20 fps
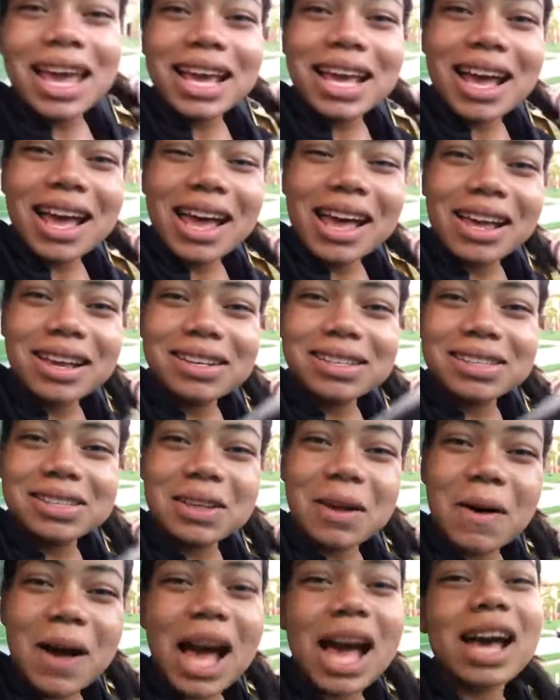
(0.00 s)
guys, so
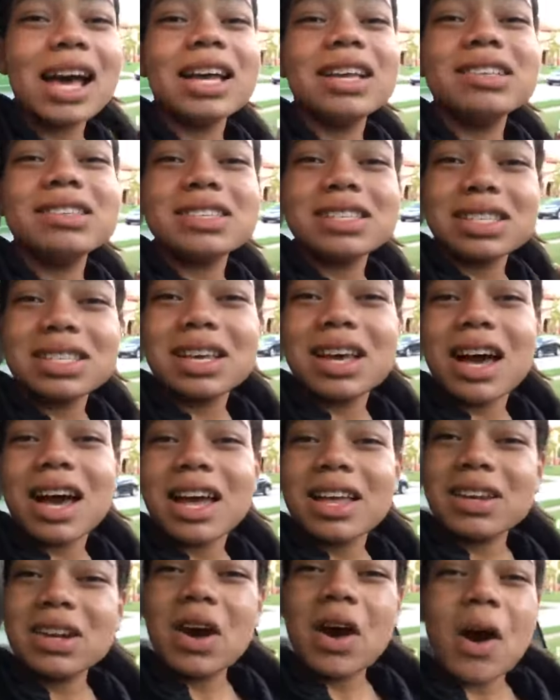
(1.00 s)
I just
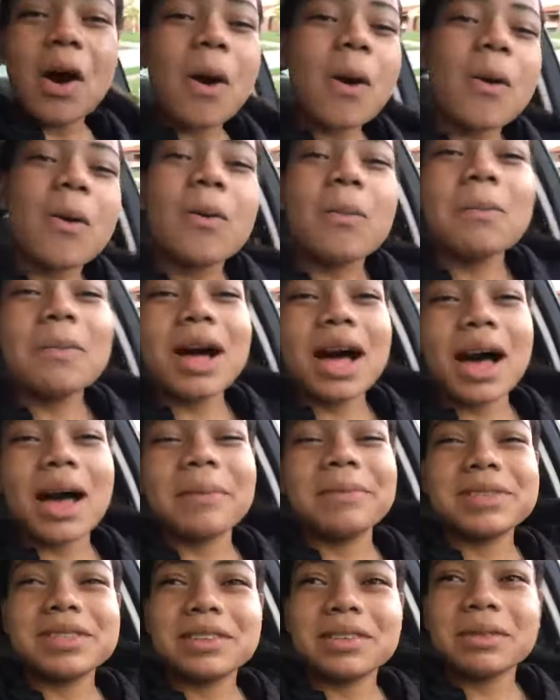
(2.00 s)
got home.
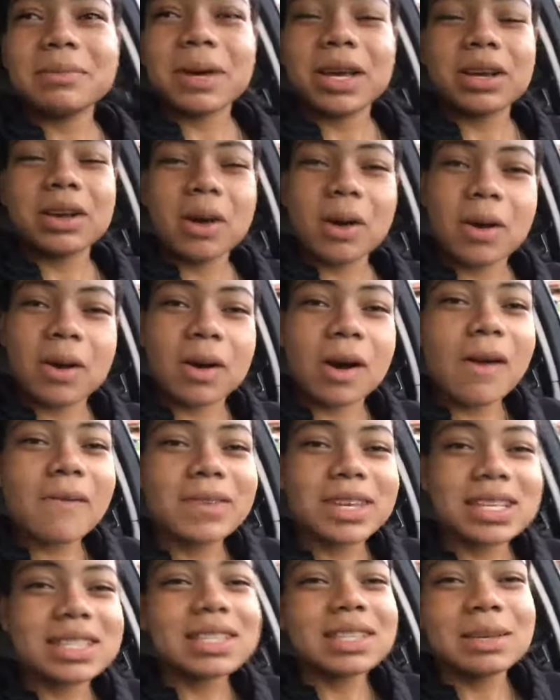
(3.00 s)
I'm still in my car
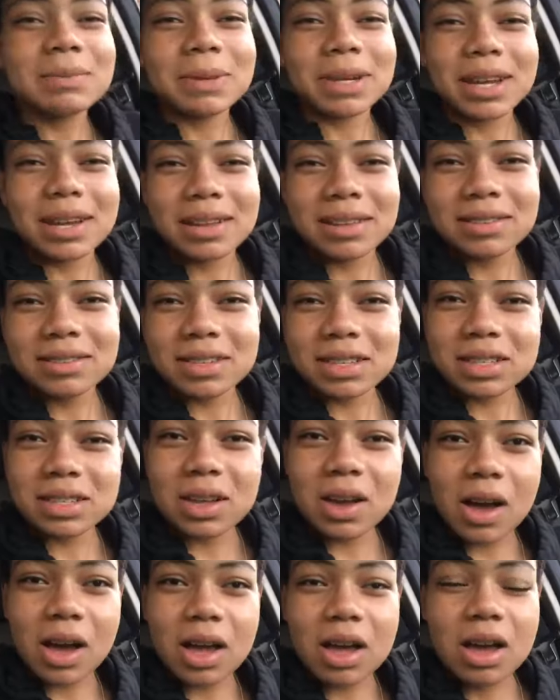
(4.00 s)
obviously, but I just
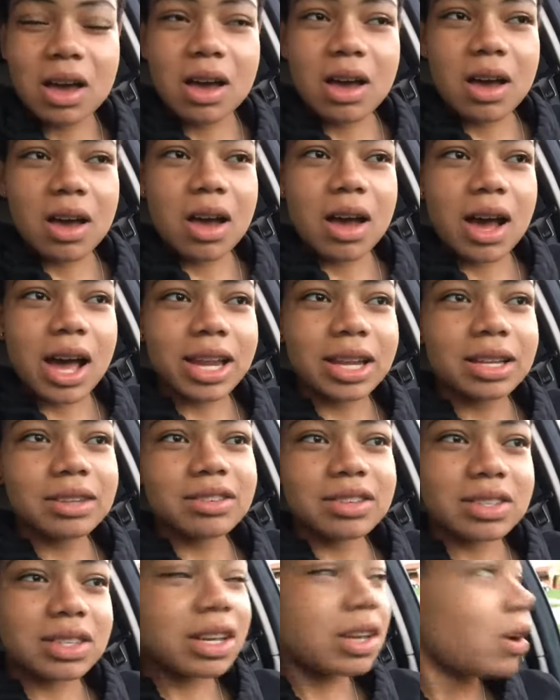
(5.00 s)
got, I didn't
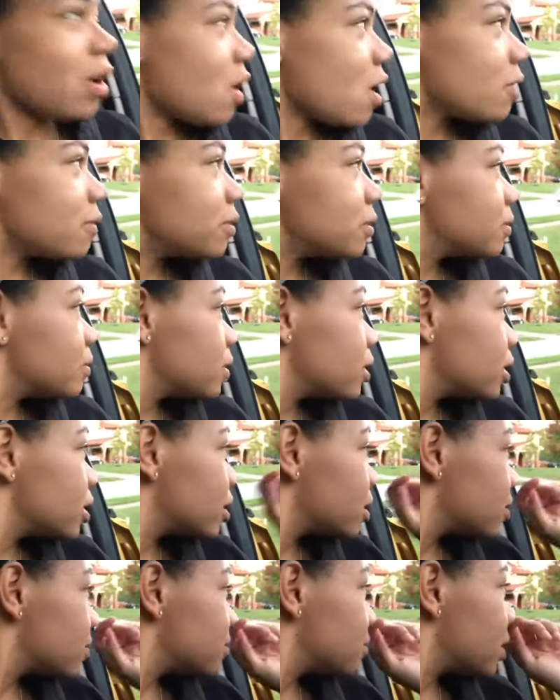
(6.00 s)
just get off of work,
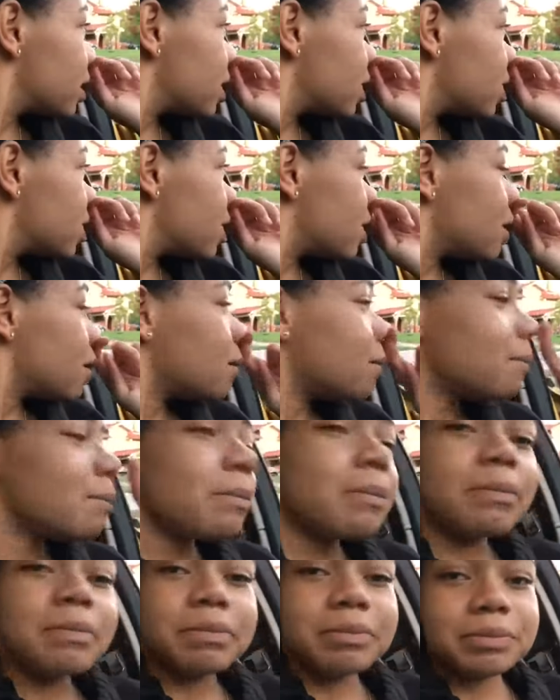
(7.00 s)
but
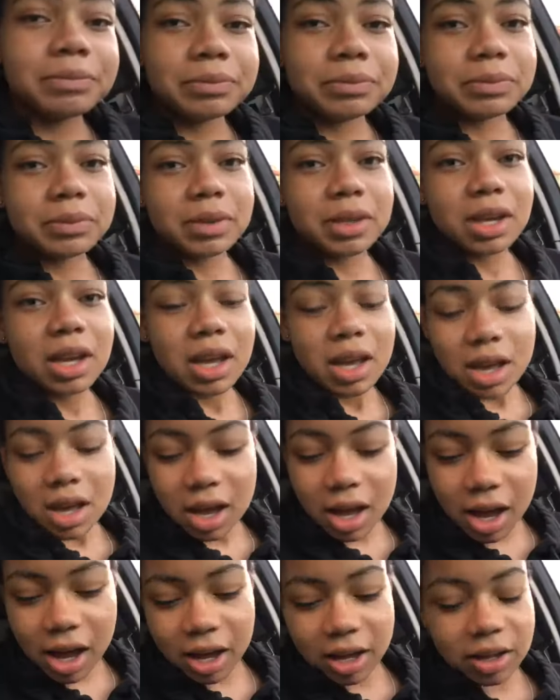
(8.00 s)
um,
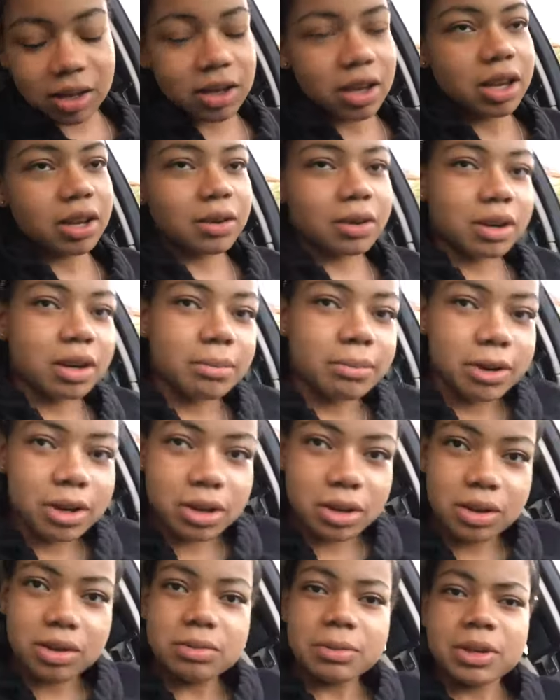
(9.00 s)
I, hang on, I'm gonna
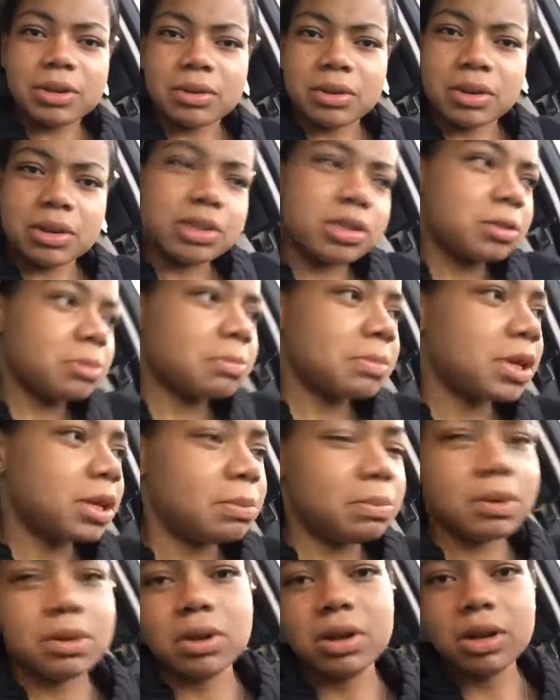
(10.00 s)
close my door because
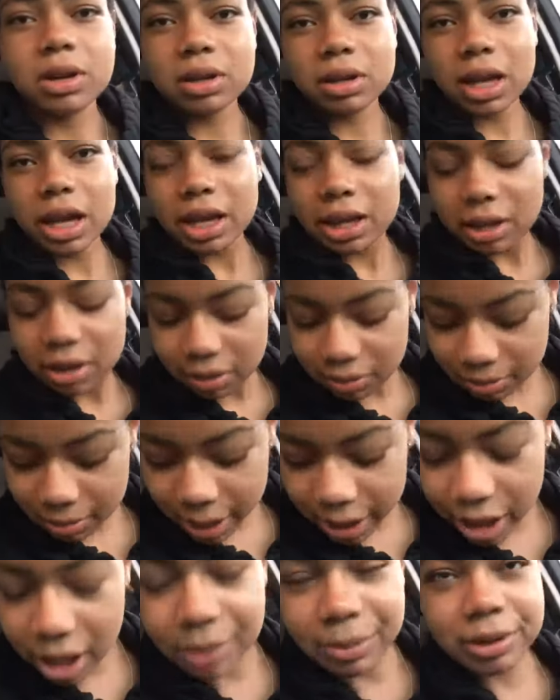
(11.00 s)
people are like
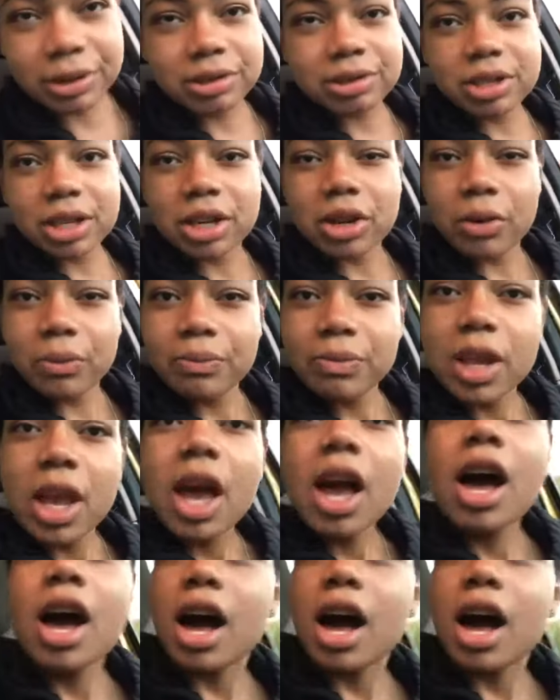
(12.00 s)
my neighbors, you know.